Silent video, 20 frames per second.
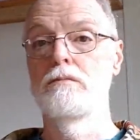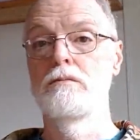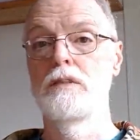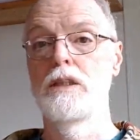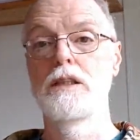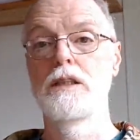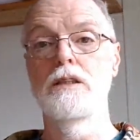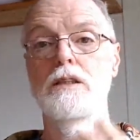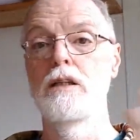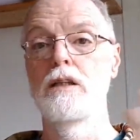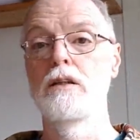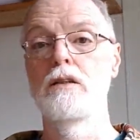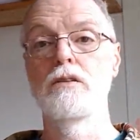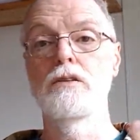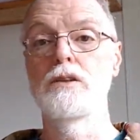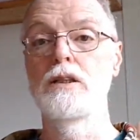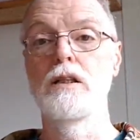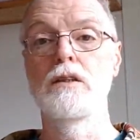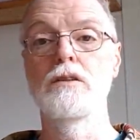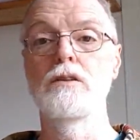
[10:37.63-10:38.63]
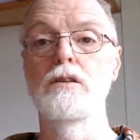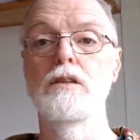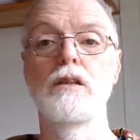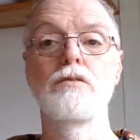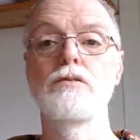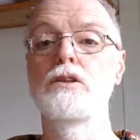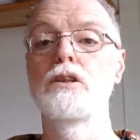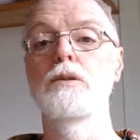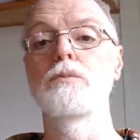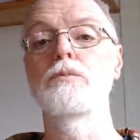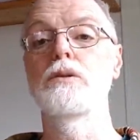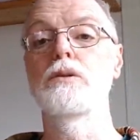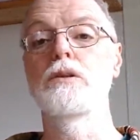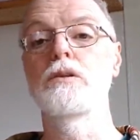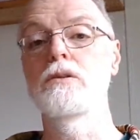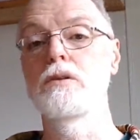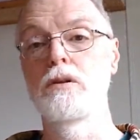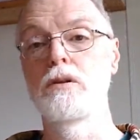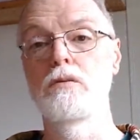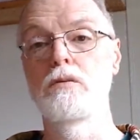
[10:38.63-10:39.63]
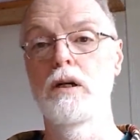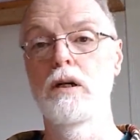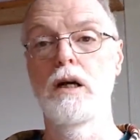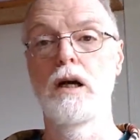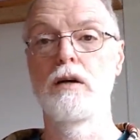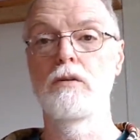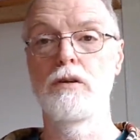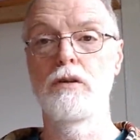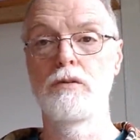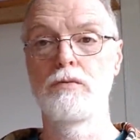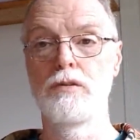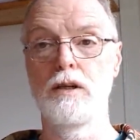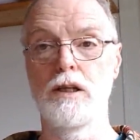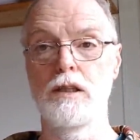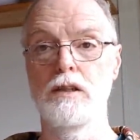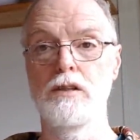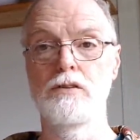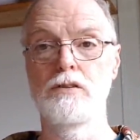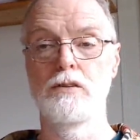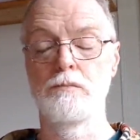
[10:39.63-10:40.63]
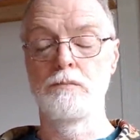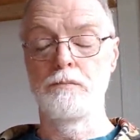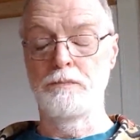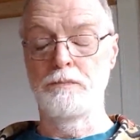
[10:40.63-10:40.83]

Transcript: Intel sells enough chips to recover the funds.